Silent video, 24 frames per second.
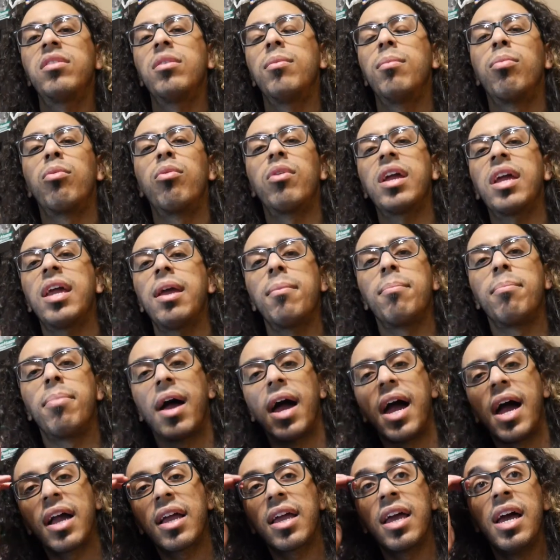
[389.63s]
to bring it
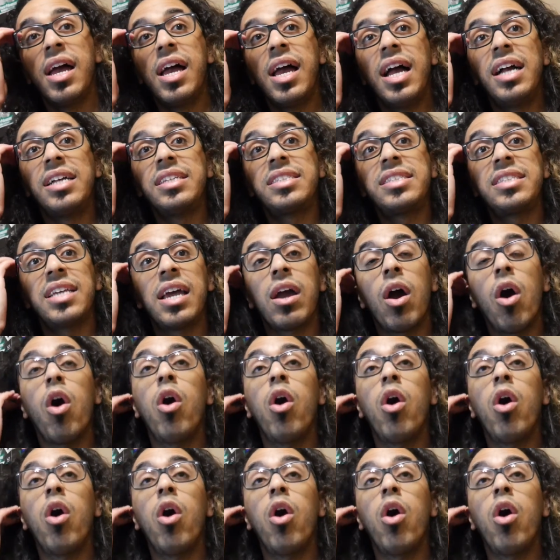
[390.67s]
back and say,